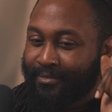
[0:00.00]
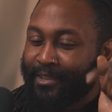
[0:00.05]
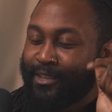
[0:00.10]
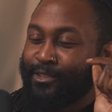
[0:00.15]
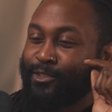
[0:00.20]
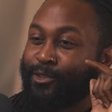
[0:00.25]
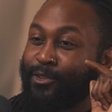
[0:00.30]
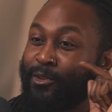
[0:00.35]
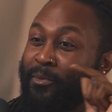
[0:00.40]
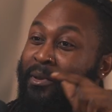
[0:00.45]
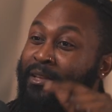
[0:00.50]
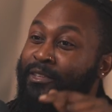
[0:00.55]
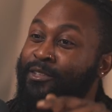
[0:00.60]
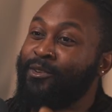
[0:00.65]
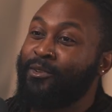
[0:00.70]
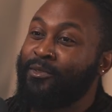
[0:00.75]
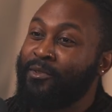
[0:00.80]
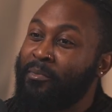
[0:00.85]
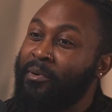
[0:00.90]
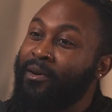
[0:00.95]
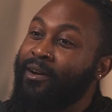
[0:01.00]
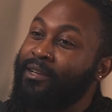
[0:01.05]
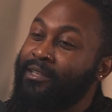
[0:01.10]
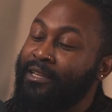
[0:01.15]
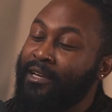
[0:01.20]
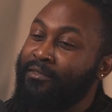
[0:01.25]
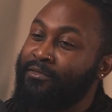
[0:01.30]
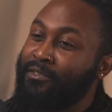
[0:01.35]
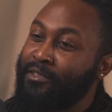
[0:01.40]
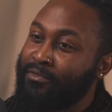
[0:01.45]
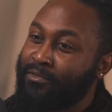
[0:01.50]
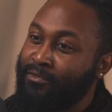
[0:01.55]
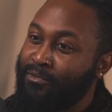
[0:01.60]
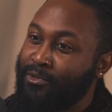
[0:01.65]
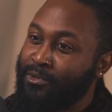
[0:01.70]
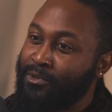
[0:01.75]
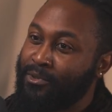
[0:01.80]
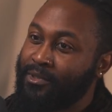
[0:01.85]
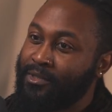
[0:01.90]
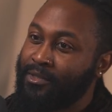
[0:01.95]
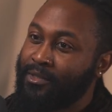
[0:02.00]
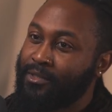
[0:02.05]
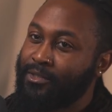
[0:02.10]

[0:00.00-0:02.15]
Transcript: So depending on the party, they have different rules.